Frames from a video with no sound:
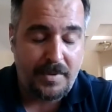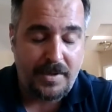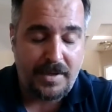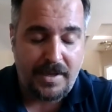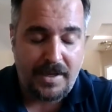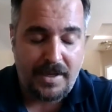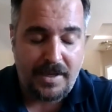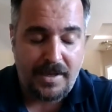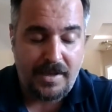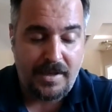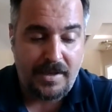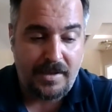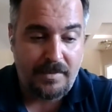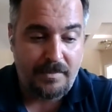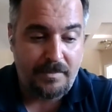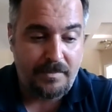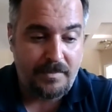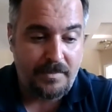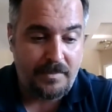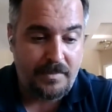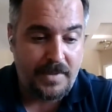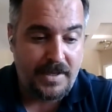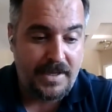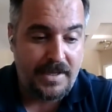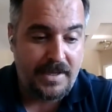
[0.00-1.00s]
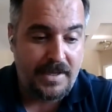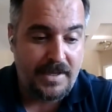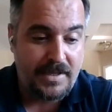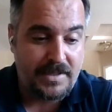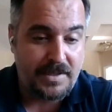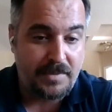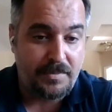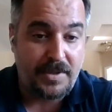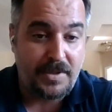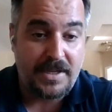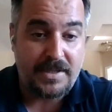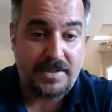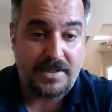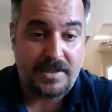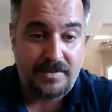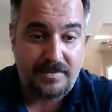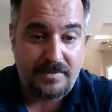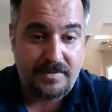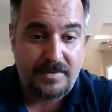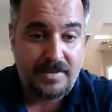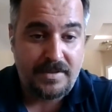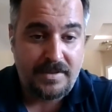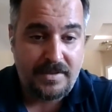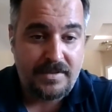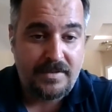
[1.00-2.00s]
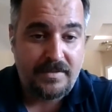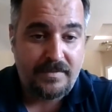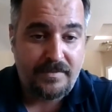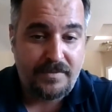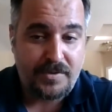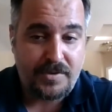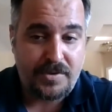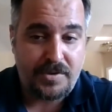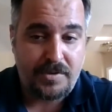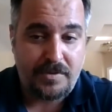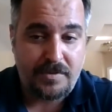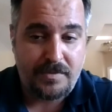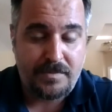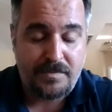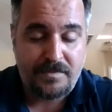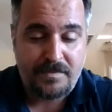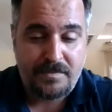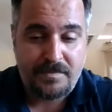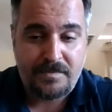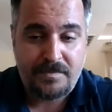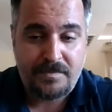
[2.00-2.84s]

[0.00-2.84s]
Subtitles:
But it's a blessing for sure.